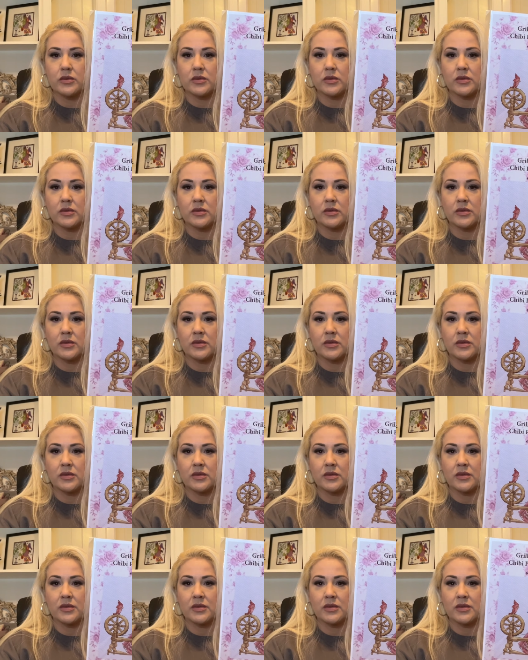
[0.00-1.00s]

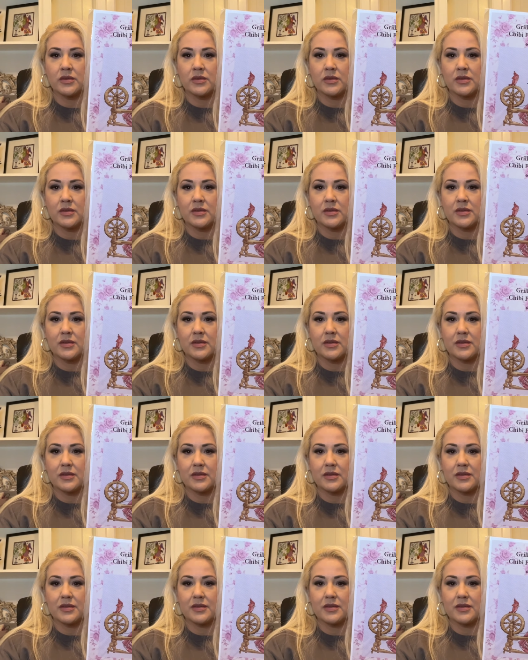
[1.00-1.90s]
No one is speaking in this clip.